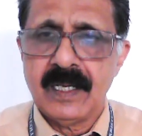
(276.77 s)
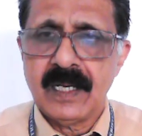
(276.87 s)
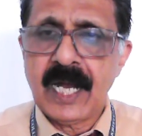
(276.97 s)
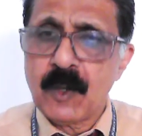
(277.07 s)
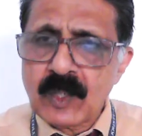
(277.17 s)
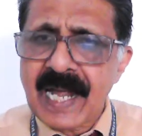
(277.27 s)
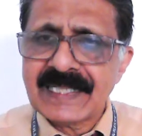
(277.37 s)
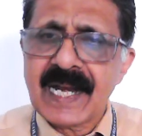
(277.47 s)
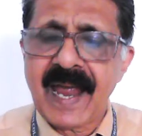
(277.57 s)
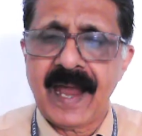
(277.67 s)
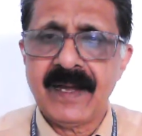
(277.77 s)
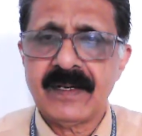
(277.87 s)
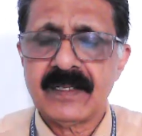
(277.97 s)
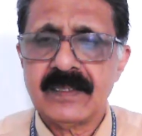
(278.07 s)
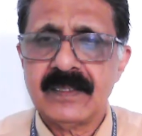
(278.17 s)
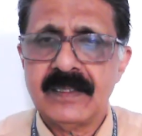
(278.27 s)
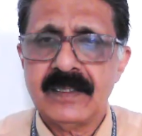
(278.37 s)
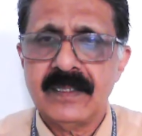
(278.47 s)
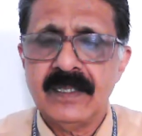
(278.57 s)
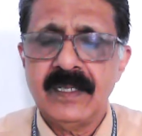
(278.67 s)
and on the other hand,
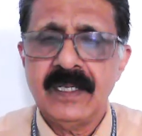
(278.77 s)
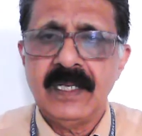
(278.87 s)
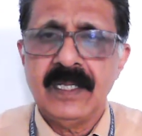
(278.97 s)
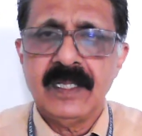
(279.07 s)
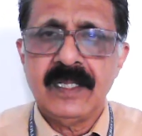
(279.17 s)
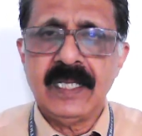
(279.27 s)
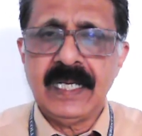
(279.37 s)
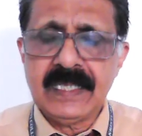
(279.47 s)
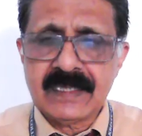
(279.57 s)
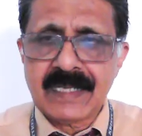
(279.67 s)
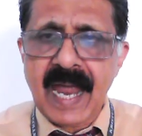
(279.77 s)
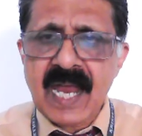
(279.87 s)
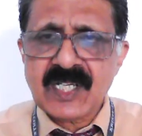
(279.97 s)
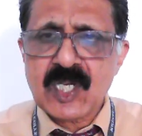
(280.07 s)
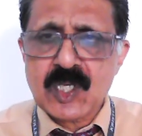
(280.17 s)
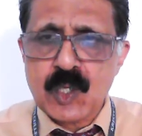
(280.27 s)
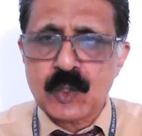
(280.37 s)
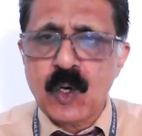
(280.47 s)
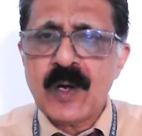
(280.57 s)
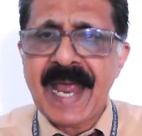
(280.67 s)
the tax
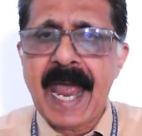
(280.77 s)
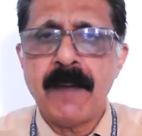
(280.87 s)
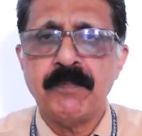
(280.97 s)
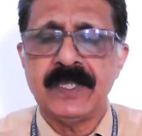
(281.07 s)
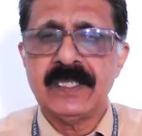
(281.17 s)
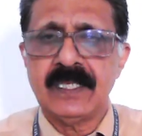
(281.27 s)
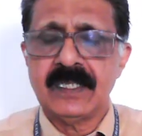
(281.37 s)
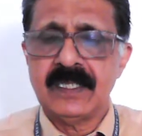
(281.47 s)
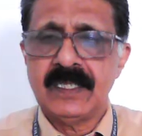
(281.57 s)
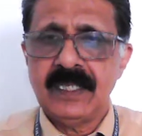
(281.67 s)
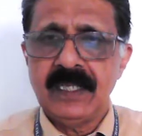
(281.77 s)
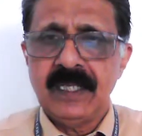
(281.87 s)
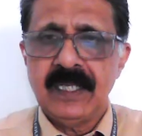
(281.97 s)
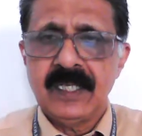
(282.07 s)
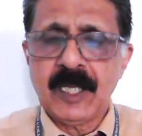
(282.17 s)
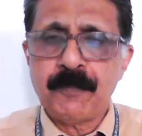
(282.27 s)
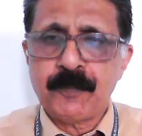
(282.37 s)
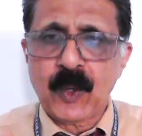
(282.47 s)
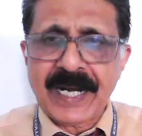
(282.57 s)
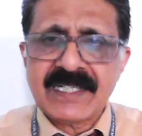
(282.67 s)
should not hamper the
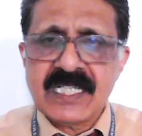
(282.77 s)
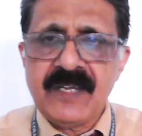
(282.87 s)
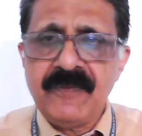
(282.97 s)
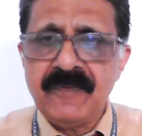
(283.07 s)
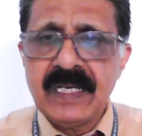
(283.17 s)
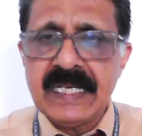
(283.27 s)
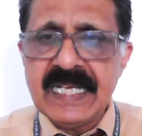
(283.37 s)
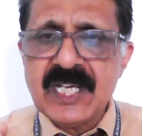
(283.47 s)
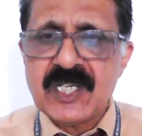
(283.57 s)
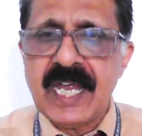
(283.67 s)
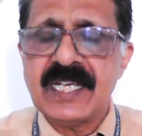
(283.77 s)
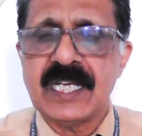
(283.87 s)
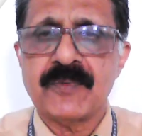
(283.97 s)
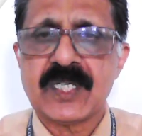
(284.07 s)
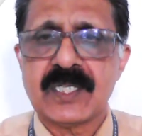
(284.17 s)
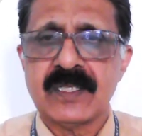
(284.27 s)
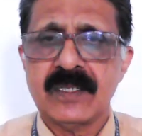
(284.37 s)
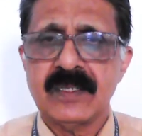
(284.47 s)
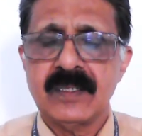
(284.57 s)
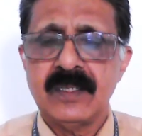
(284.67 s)
productive initiatives
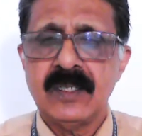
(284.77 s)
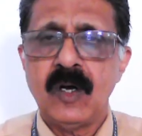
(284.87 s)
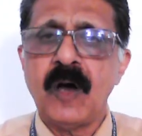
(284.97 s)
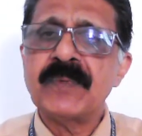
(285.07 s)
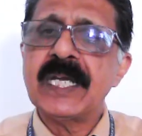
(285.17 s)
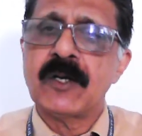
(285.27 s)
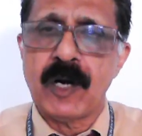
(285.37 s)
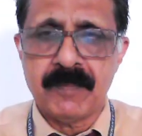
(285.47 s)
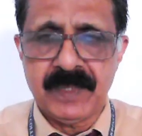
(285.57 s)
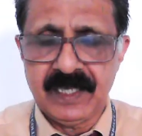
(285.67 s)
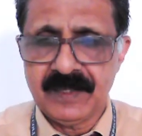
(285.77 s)
of the economy.